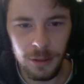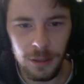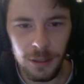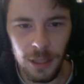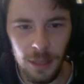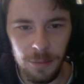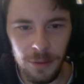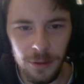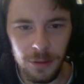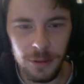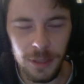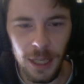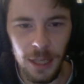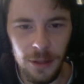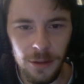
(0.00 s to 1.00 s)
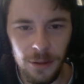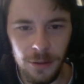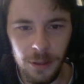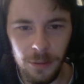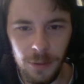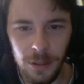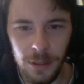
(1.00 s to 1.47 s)
chapter
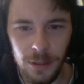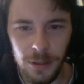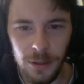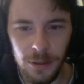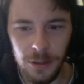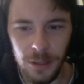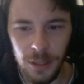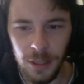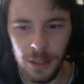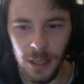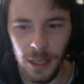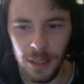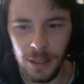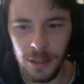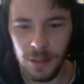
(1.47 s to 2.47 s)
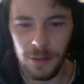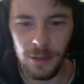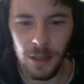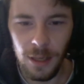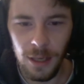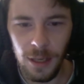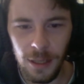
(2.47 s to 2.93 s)
1031 social science
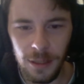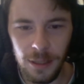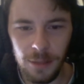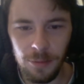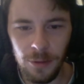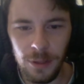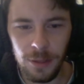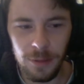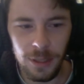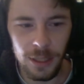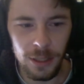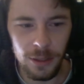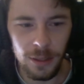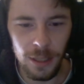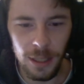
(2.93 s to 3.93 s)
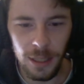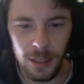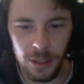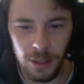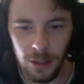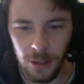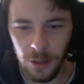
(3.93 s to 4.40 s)
at this point kid
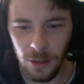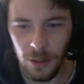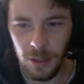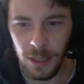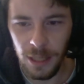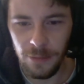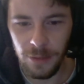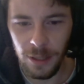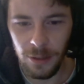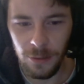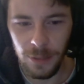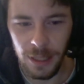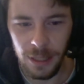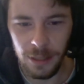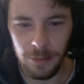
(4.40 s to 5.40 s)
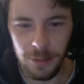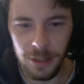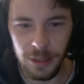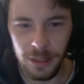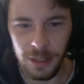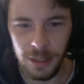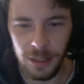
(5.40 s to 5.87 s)
and allah have their awakened
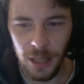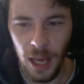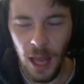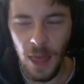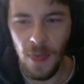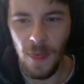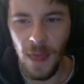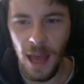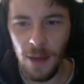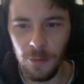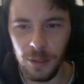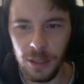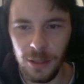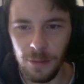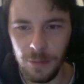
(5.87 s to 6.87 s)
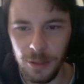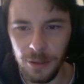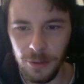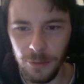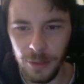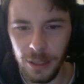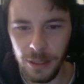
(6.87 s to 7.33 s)
abilities that was something
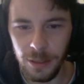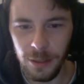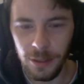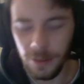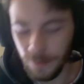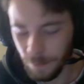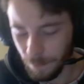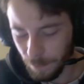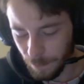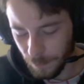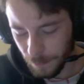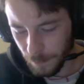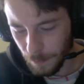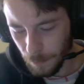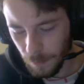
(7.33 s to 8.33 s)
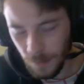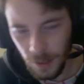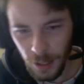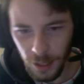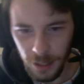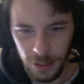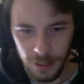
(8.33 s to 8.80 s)
to read
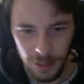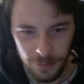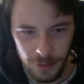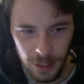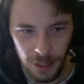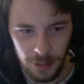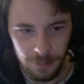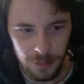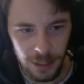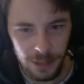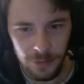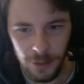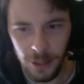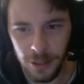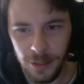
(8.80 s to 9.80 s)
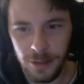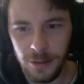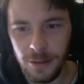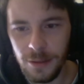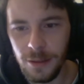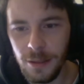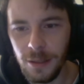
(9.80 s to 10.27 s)
i didn't have time last friday
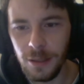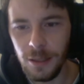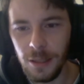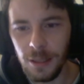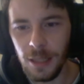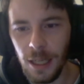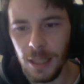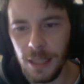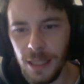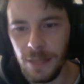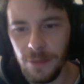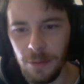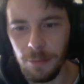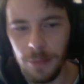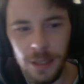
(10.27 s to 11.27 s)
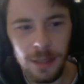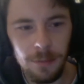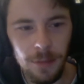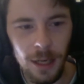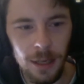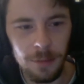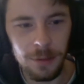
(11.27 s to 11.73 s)
not even big
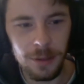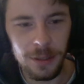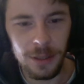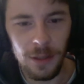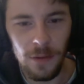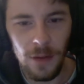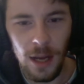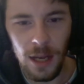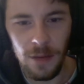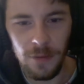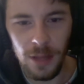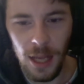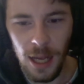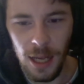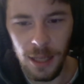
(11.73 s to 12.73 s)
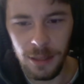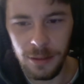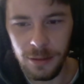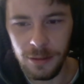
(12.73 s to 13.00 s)
mom could survive that